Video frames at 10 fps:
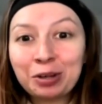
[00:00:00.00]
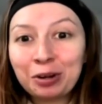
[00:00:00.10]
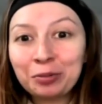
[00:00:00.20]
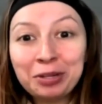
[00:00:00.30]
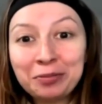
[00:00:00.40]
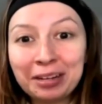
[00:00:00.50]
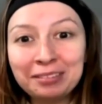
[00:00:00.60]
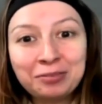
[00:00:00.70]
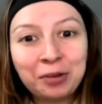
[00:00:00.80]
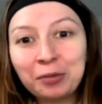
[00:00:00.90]
our
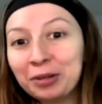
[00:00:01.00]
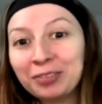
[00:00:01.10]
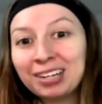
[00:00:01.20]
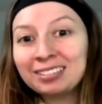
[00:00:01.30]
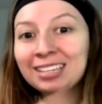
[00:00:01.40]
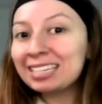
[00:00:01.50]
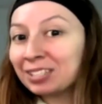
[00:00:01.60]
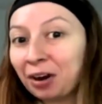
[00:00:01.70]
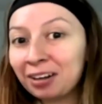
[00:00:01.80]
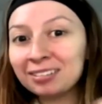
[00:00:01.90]
refund, full refund to
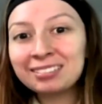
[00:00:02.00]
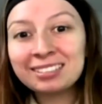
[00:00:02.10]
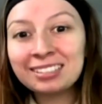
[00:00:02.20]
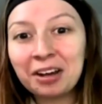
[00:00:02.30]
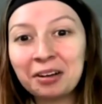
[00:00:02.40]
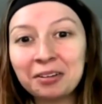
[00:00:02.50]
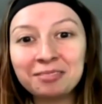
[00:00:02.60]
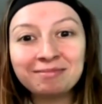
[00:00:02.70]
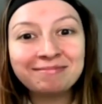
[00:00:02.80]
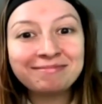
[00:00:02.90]
his card.
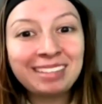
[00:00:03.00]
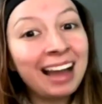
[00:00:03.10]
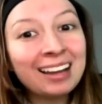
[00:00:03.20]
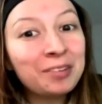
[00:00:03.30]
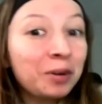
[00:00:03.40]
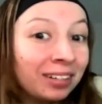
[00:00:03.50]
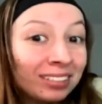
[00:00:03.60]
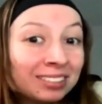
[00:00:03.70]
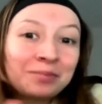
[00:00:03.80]
So, yeah, it worked.